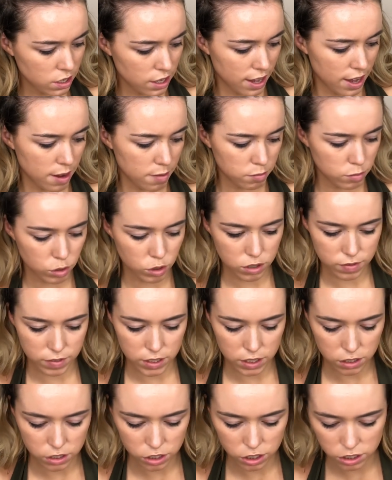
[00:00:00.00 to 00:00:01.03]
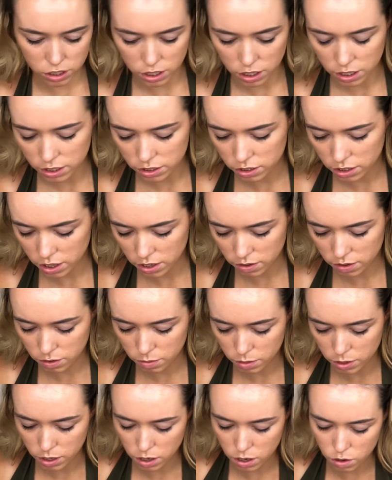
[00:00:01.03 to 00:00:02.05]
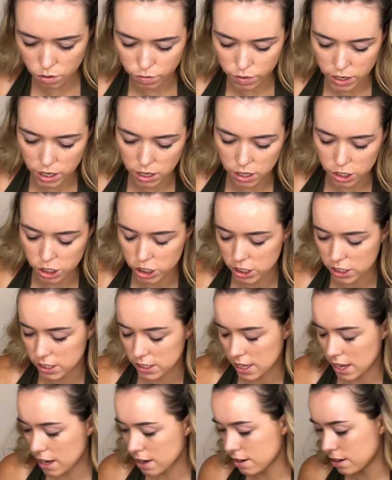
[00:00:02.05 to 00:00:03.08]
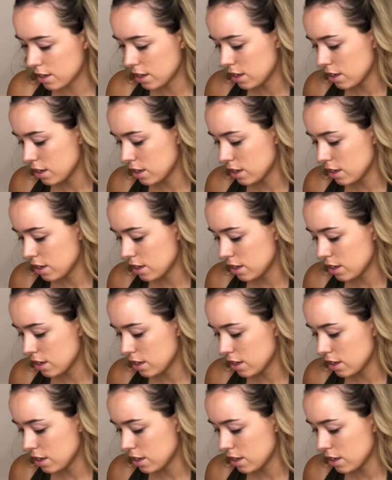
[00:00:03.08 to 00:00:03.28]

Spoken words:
Yeah, I'm more of a Luscious colour. So we'll go for Luscious then.